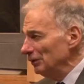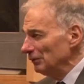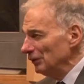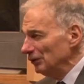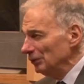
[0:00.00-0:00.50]

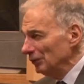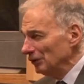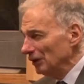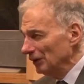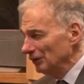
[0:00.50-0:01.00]
University of
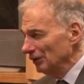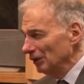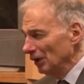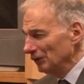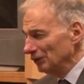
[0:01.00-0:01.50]
Wisconsin
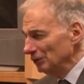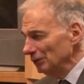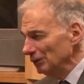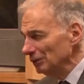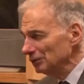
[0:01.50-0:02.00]
Law
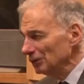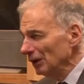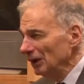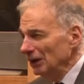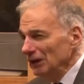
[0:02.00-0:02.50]
School.
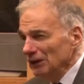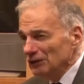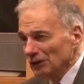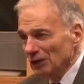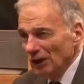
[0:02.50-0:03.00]

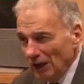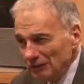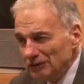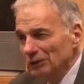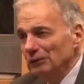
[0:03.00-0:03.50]
So the law
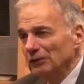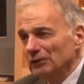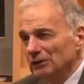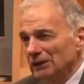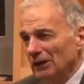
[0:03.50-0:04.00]

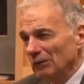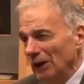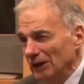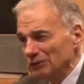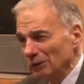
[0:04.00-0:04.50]
students get,
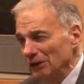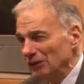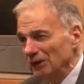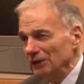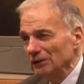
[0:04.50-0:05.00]
graduate
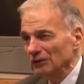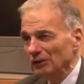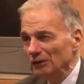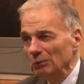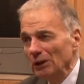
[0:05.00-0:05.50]
thinking there's
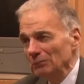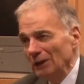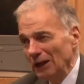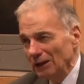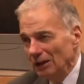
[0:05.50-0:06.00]
only one
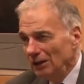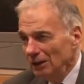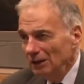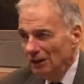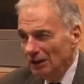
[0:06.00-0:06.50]
model
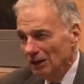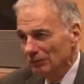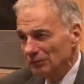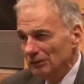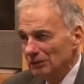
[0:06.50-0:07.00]

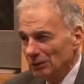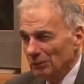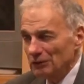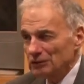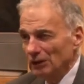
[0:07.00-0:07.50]
of
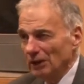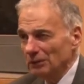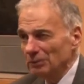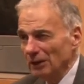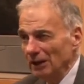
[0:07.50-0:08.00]
commercial
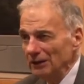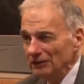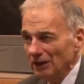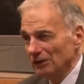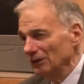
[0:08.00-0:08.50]

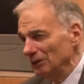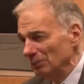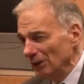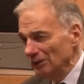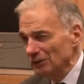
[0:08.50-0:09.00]
enterprise other than
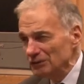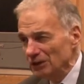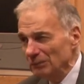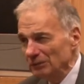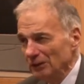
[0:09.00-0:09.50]

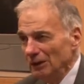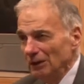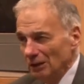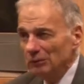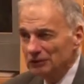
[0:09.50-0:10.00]
partnerships,
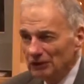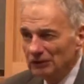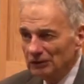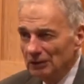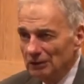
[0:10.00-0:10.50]
and which
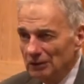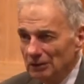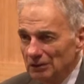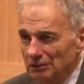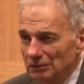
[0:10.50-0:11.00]
is
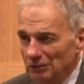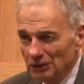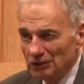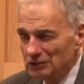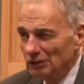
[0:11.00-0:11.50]

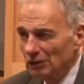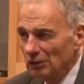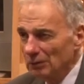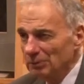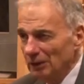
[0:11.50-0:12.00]
traditional
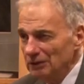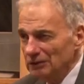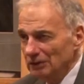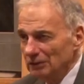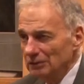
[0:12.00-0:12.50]

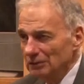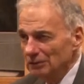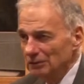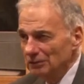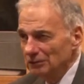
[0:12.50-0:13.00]
incorporation
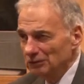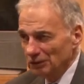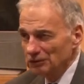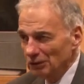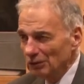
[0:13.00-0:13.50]

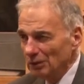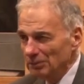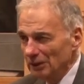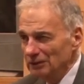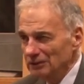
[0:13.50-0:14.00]
traditional
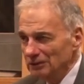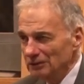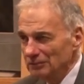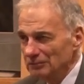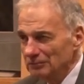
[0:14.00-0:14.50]
corporations.